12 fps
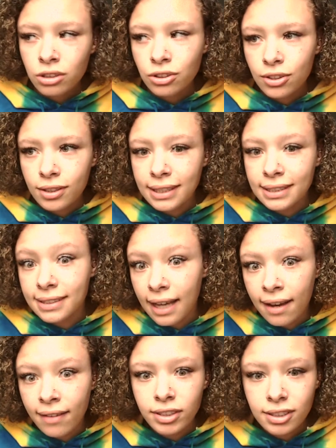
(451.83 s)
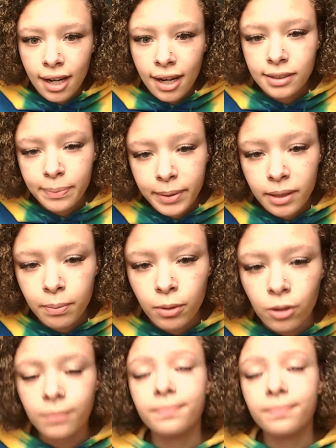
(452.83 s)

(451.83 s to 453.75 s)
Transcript: to these savage ass people.